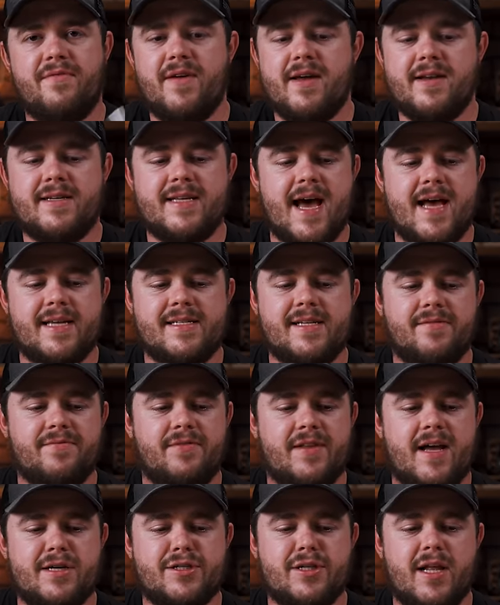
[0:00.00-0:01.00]
fantastic
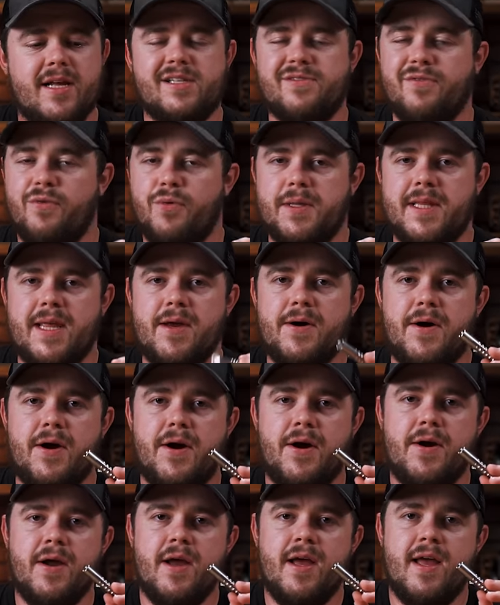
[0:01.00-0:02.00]
flashlights for what they
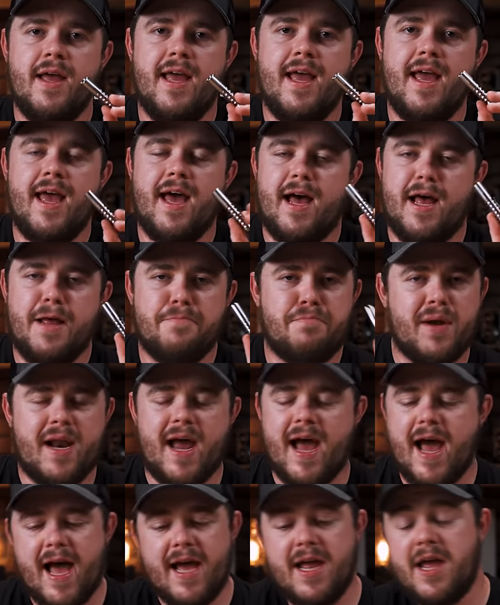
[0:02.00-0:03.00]
are. Uh, but
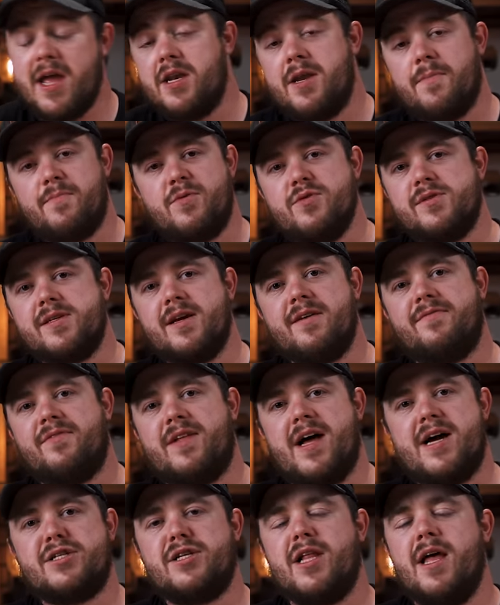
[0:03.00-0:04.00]
I, I, end up using a
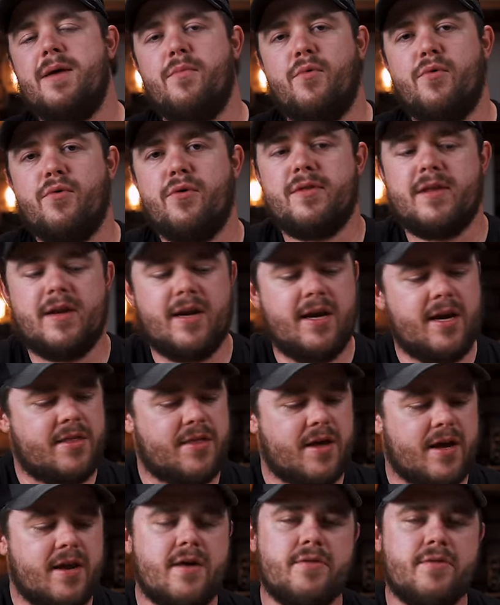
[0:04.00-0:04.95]
flashlight more than anything.